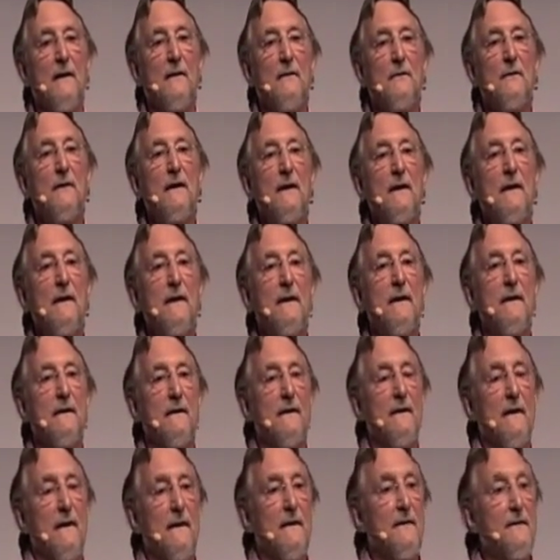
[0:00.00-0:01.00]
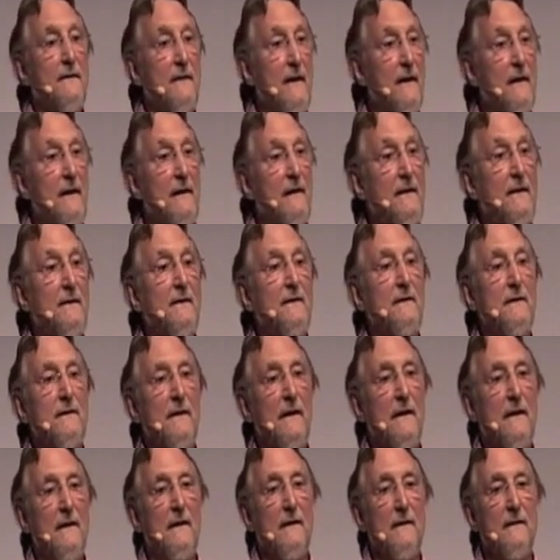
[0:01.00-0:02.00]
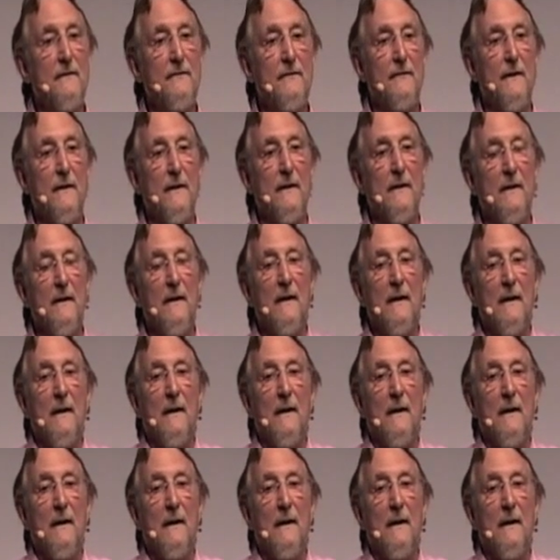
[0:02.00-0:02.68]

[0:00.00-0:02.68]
really, okay, you can have